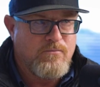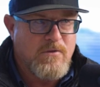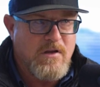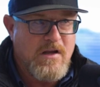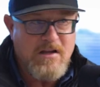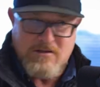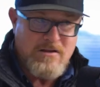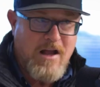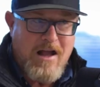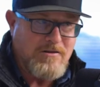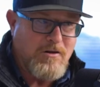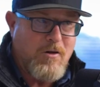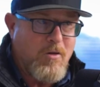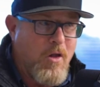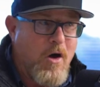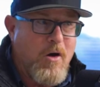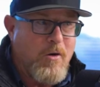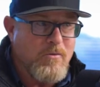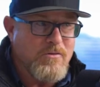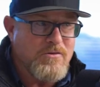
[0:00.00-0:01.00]
It's not the
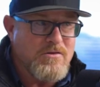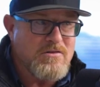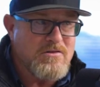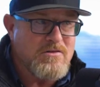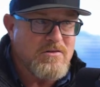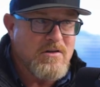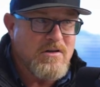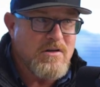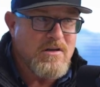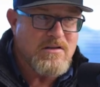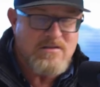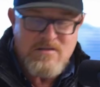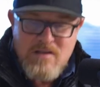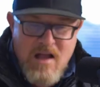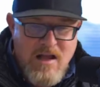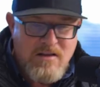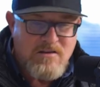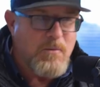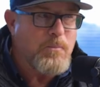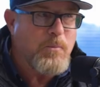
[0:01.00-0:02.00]
loans. It's
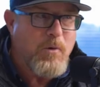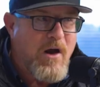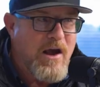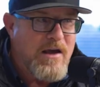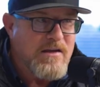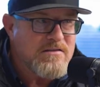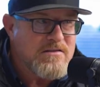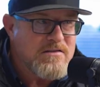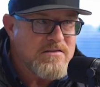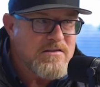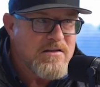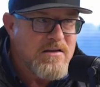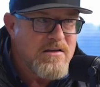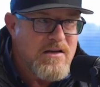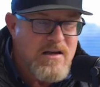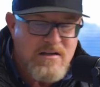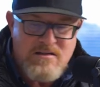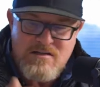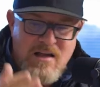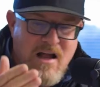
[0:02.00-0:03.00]
not the price.
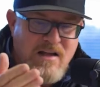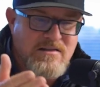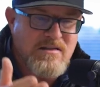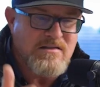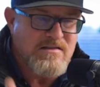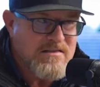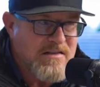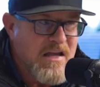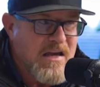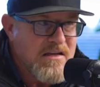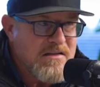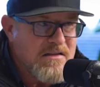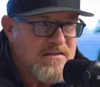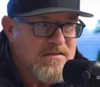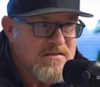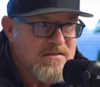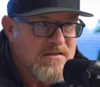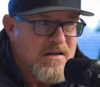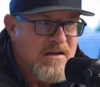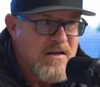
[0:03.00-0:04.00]
It's not the
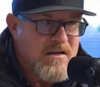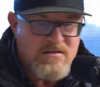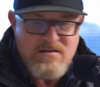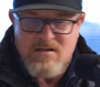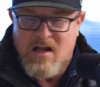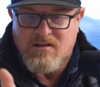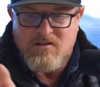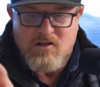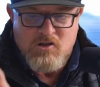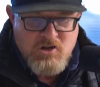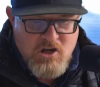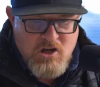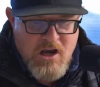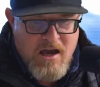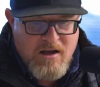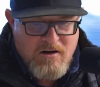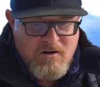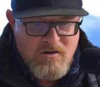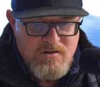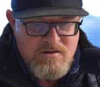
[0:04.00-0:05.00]
states. It's not the
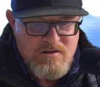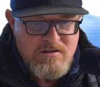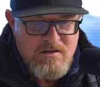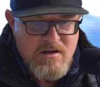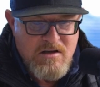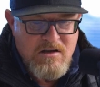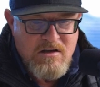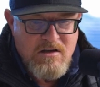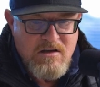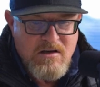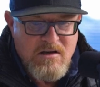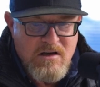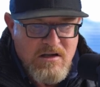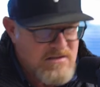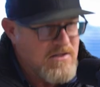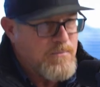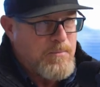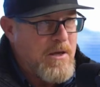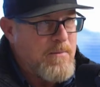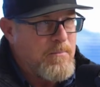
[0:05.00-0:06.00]
channels.
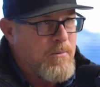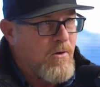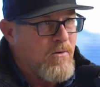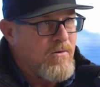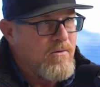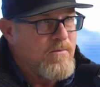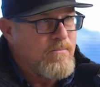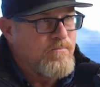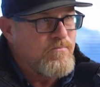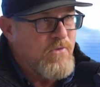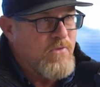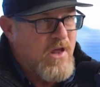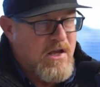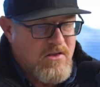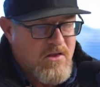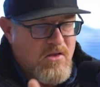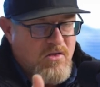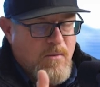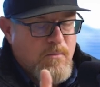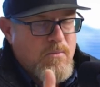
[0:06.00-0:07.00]
It's the people.
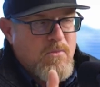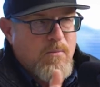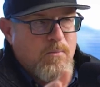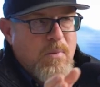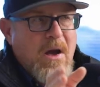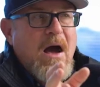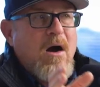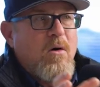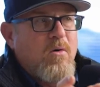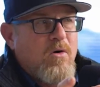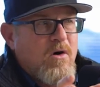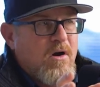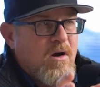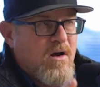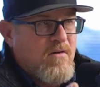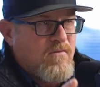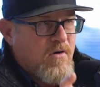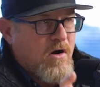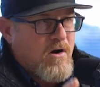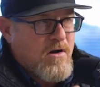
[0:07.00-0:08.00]
Like the power
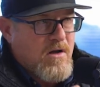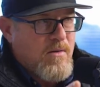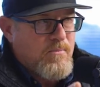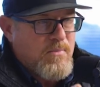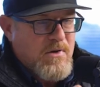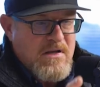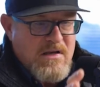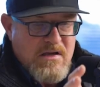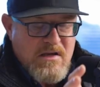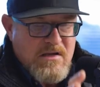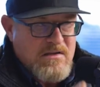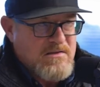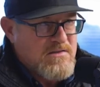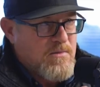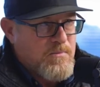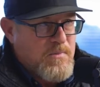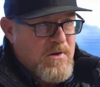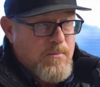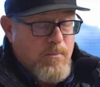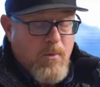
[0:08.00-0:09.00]
of our company is
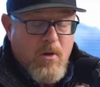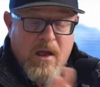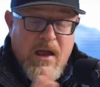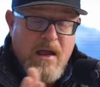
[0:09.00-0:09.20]
the people.